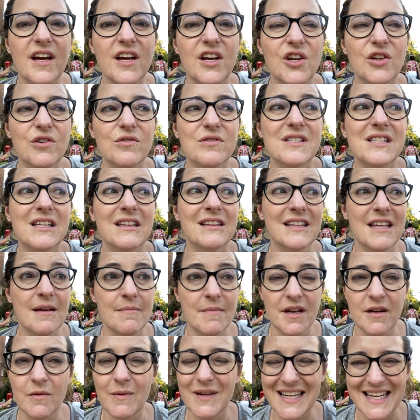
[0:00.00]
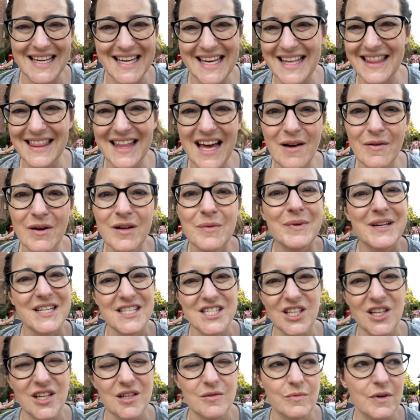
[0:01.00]
Goose Lemon. We didn't get that one, but
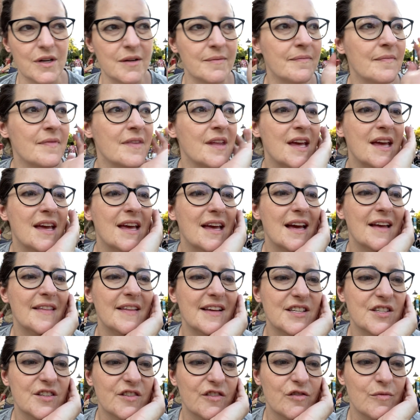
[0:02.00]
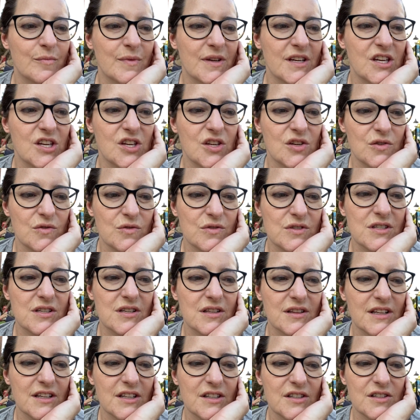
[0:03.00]
it's a good one. And they serve them in cute
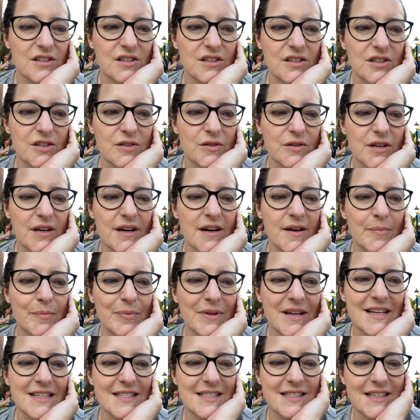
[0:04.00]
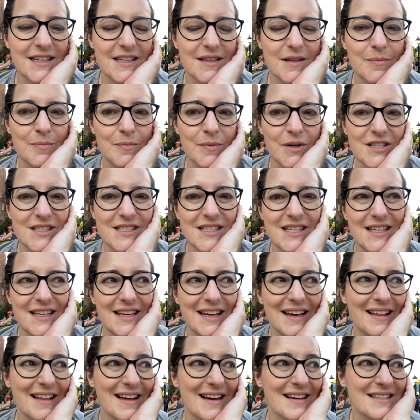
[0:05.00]
little plastic
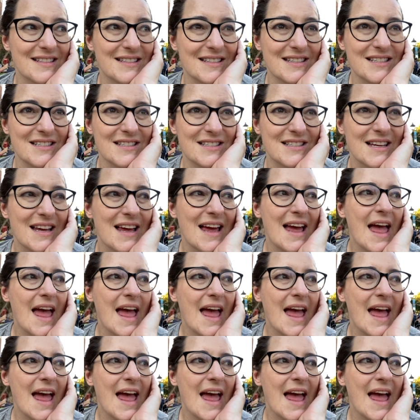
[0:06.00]
martini glasses.